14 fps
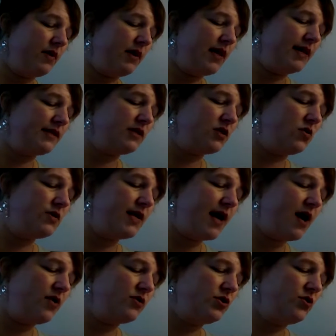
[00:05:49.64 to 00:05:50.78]
let's go
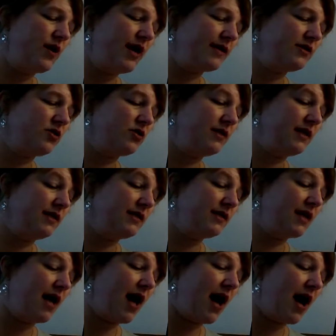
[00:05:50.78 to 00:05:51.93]
down to
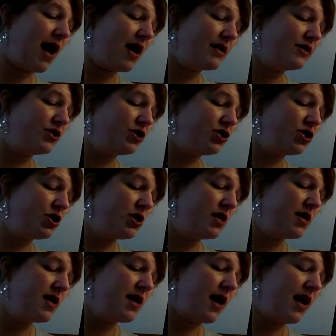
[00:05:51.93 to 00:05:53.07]
exercice H,
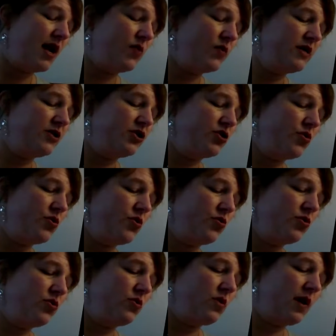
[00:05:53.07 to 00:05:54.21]
and I want to show you
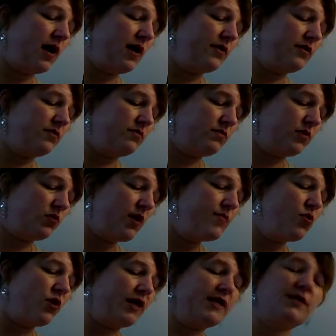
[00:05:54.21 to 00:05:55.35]
3
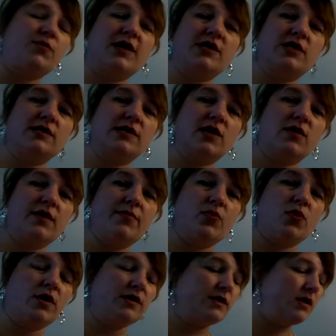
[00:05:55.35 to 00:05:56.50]
more expressions that are
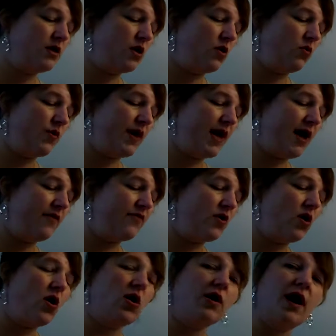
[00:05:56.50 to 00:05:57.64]
important to know. We have
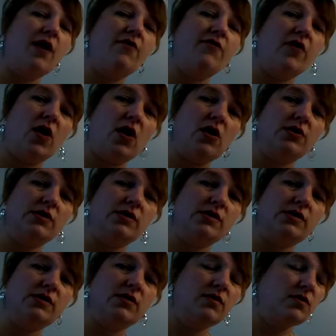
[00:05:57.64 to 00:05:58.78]
en
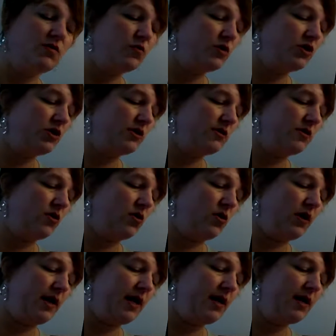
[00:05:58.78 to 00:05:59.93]
avance, which is
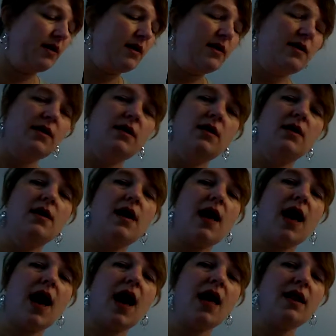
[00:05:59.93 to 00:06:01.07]
early,
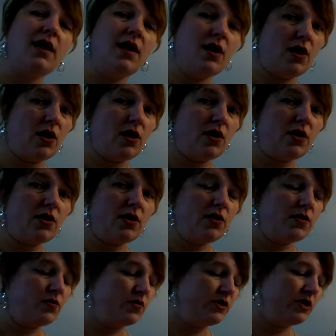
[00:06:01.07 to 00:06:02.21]
à l'heure,
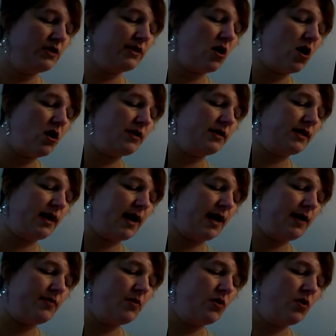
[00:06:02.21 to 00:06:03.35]
which is on
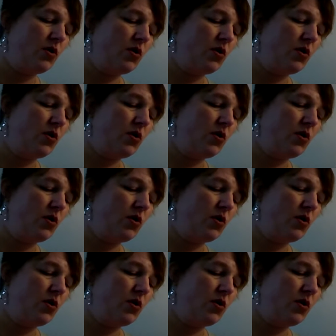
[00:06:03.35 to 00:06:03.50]
time,